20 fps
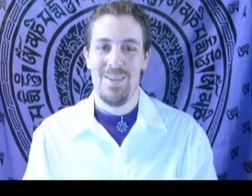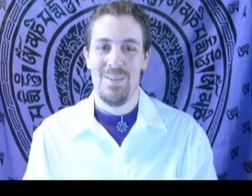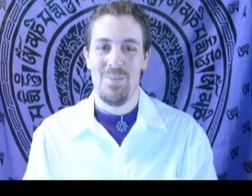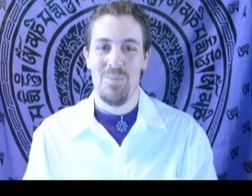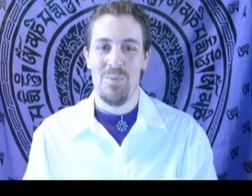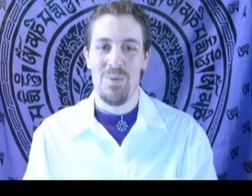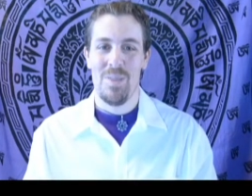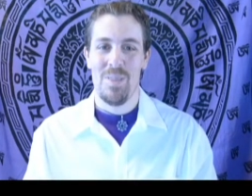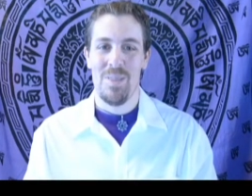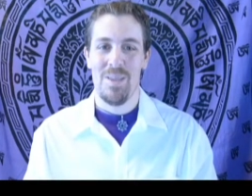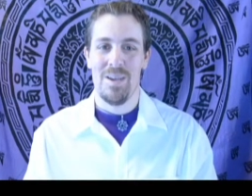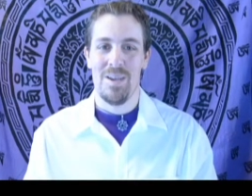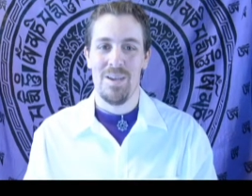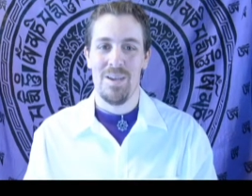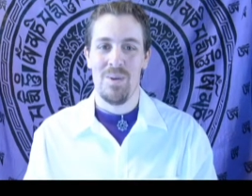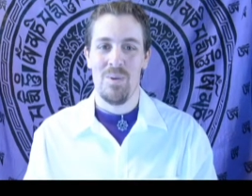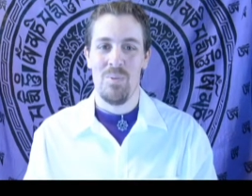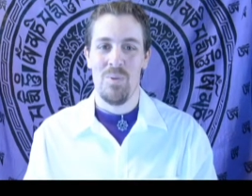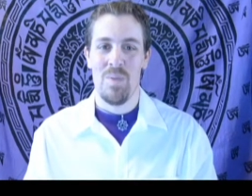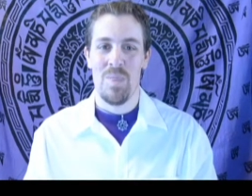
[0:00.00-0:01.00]
with
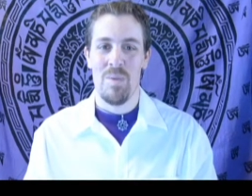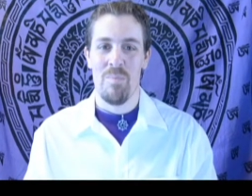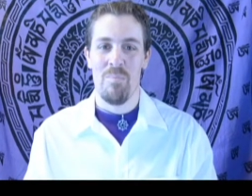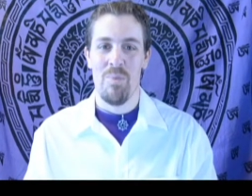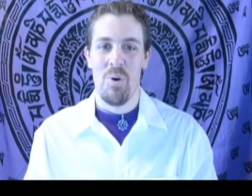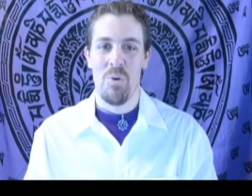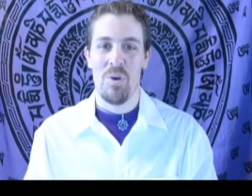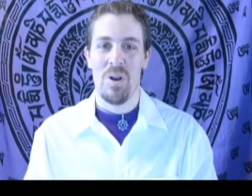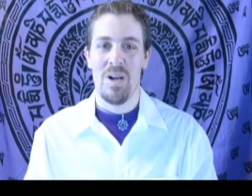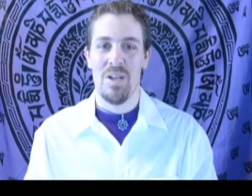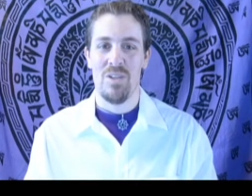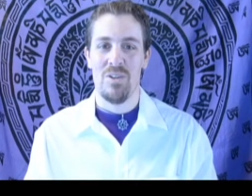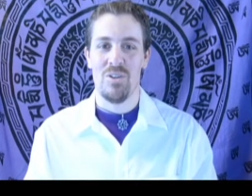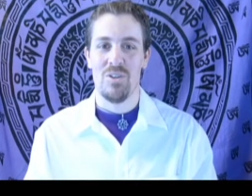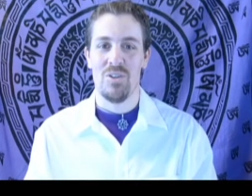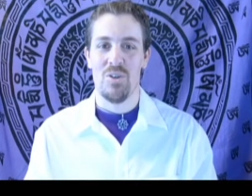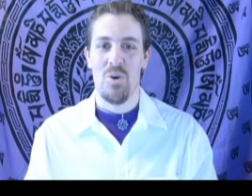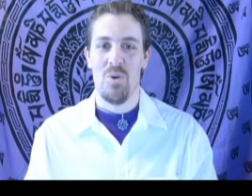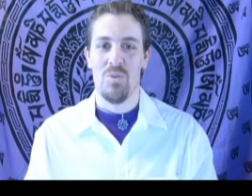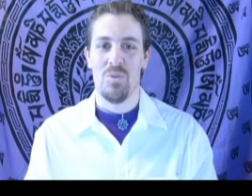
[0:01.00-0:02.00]
the boat on your
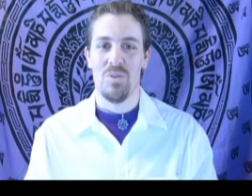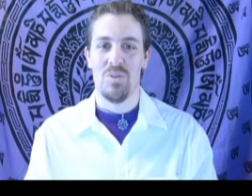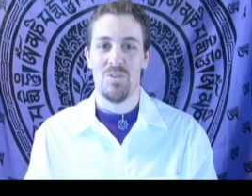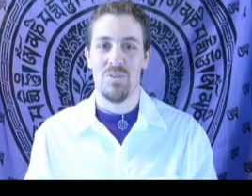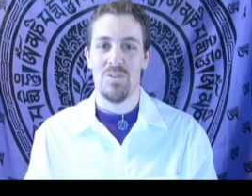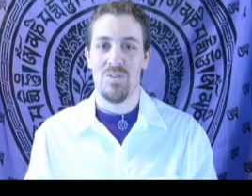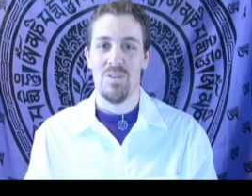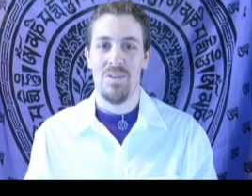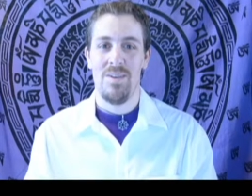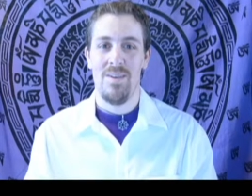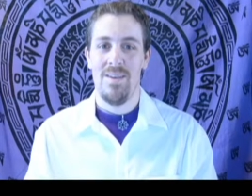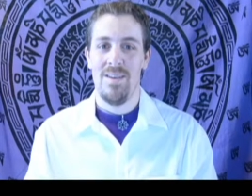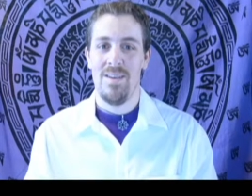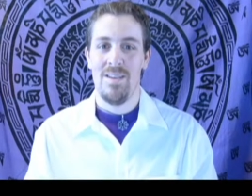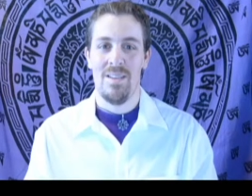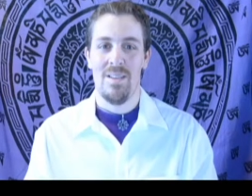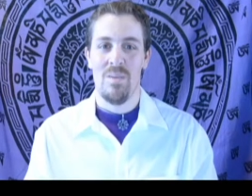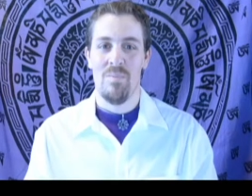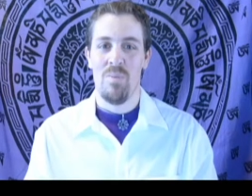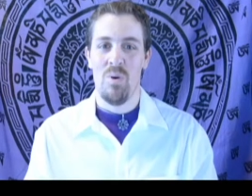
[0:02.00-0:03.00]
shoulders.
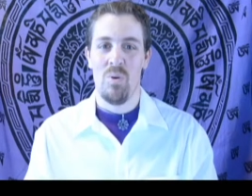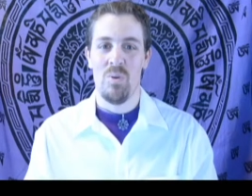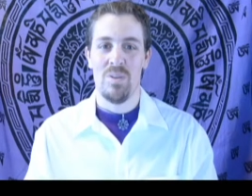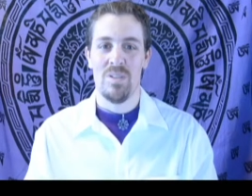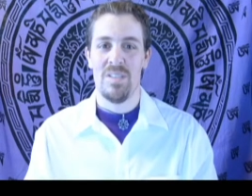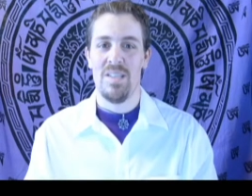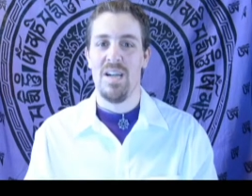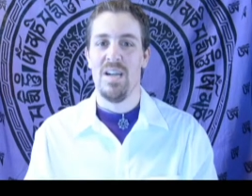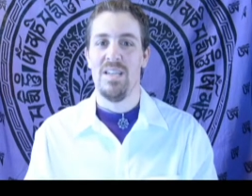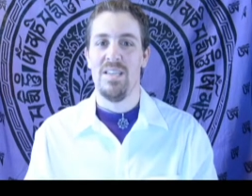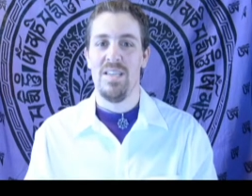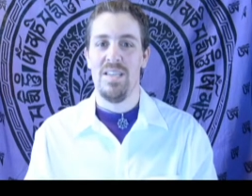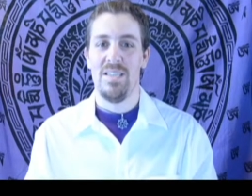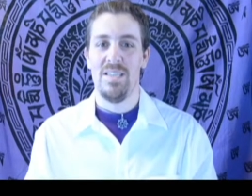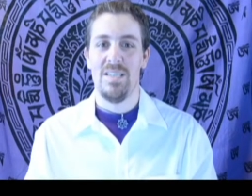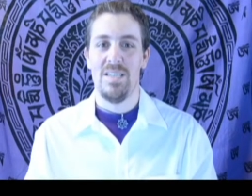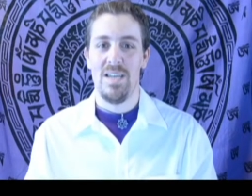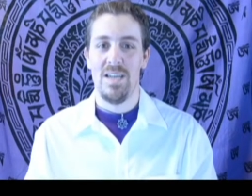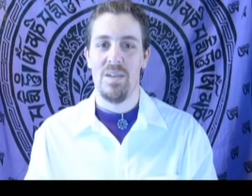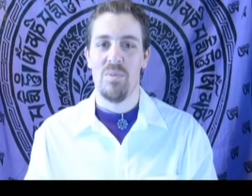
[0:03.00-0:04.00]
The boat is not
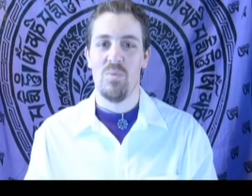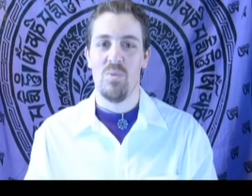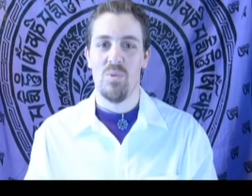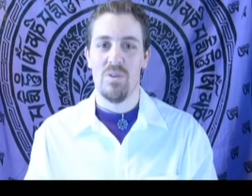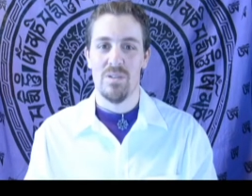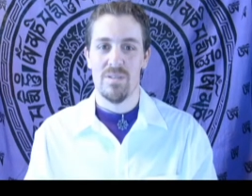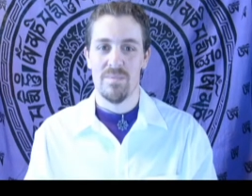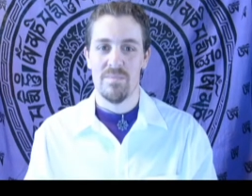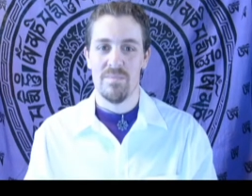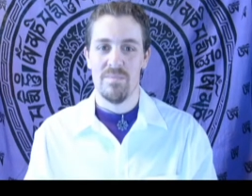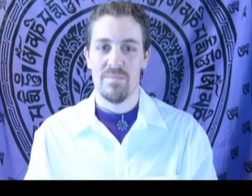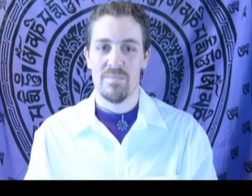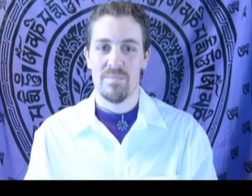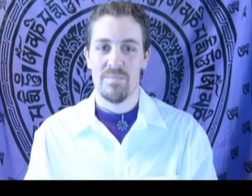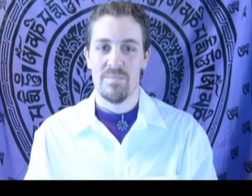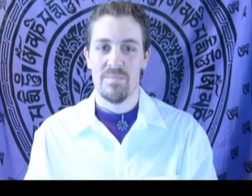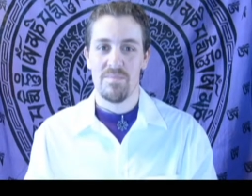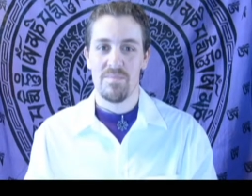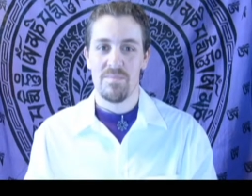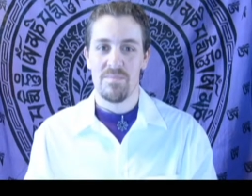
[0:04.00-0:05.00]
needed anymore.
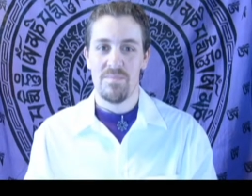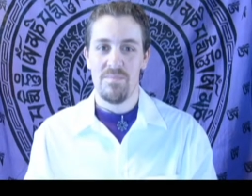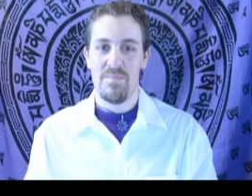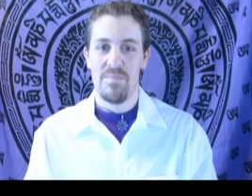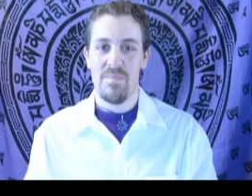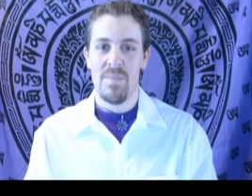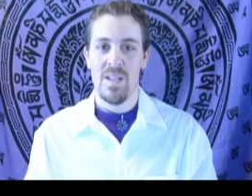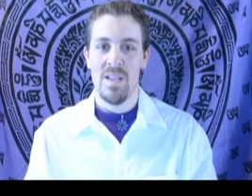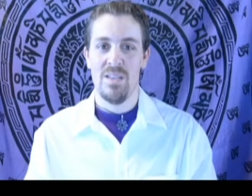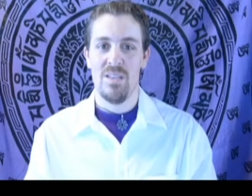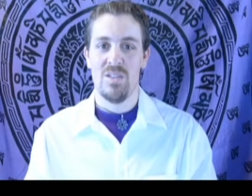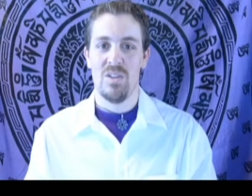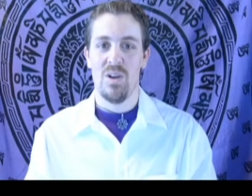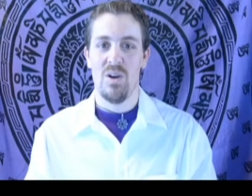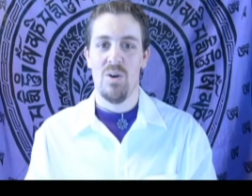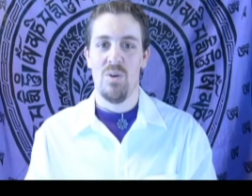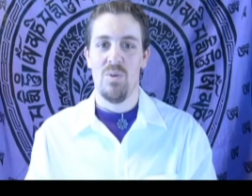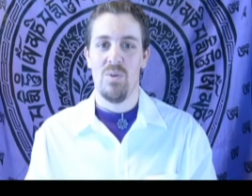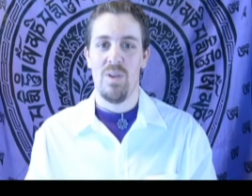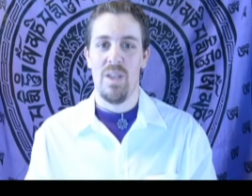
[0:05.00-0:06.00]

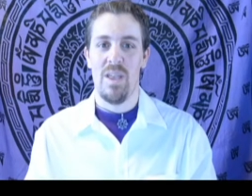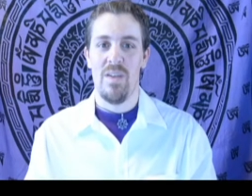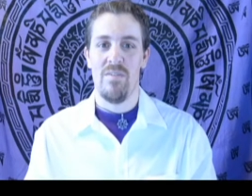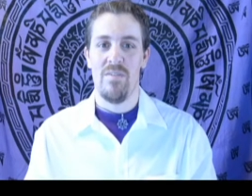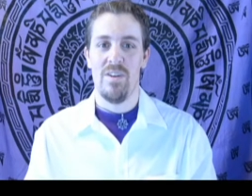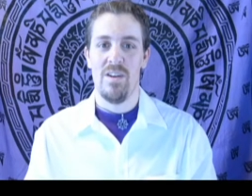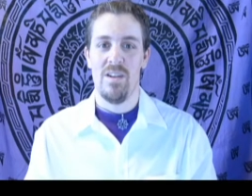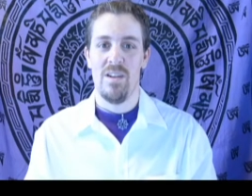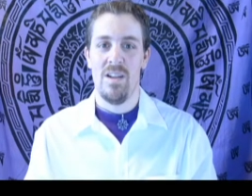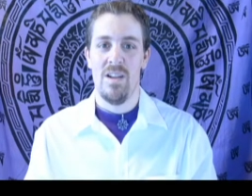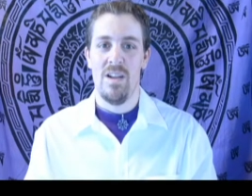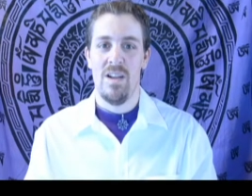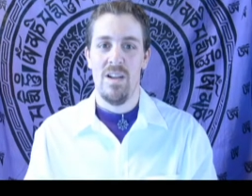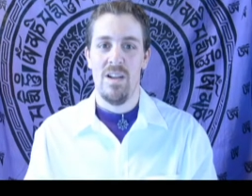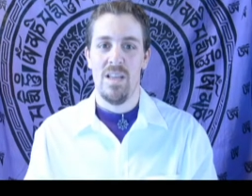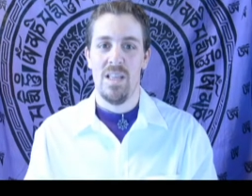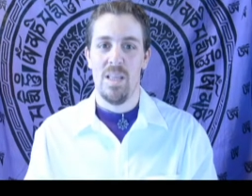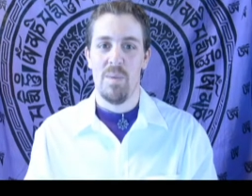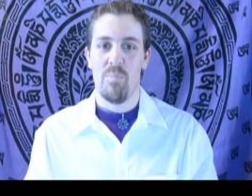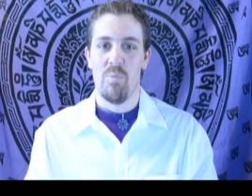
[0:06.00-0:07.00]
So even
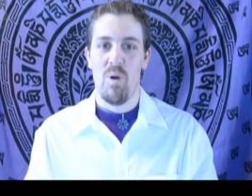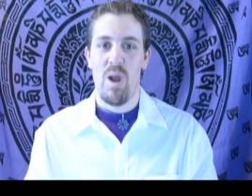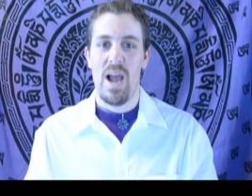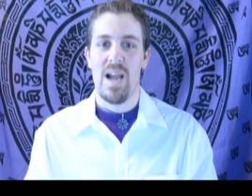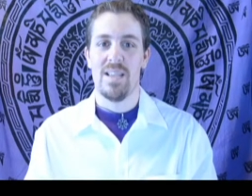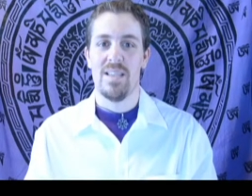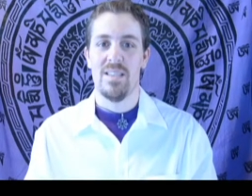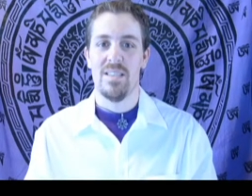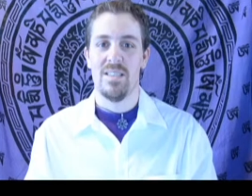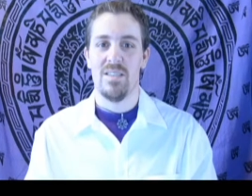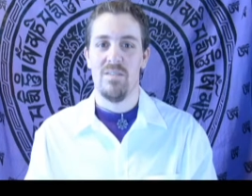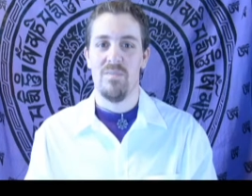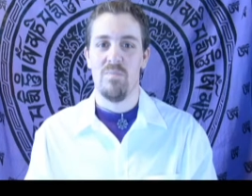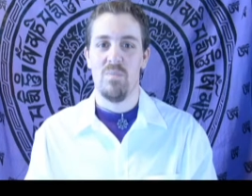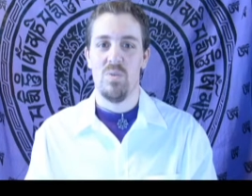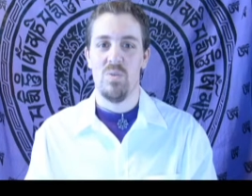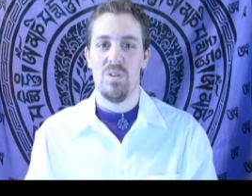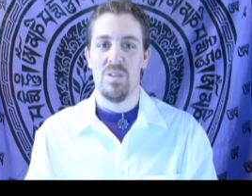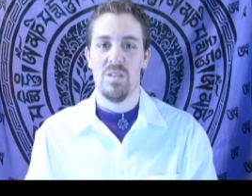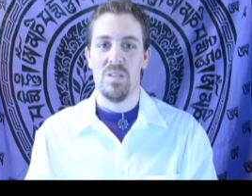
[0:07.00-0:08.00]
the practice of
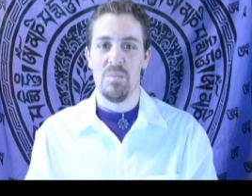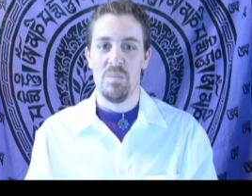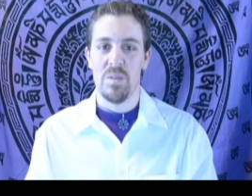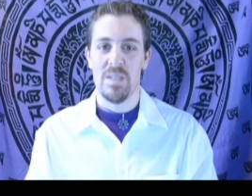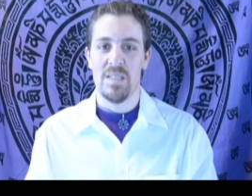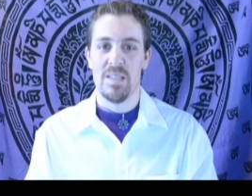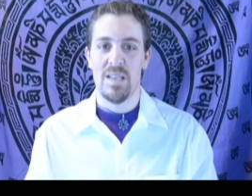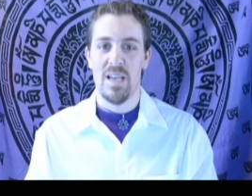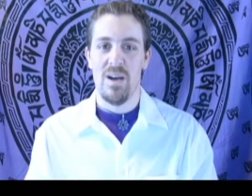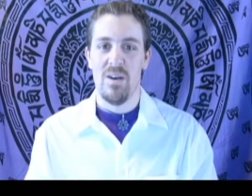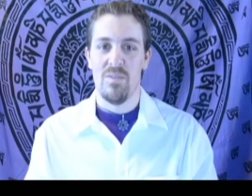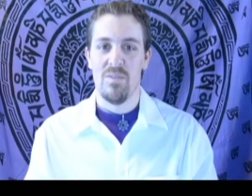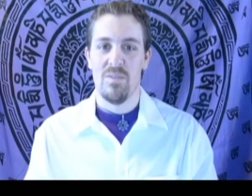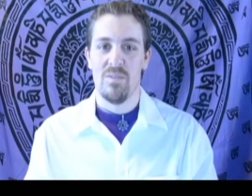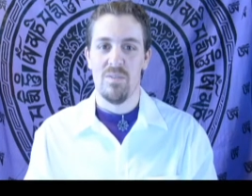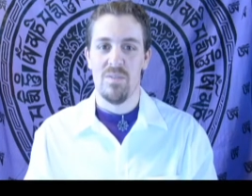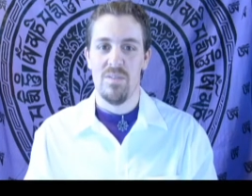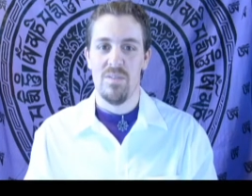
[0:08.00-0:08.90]
Buddhism itself,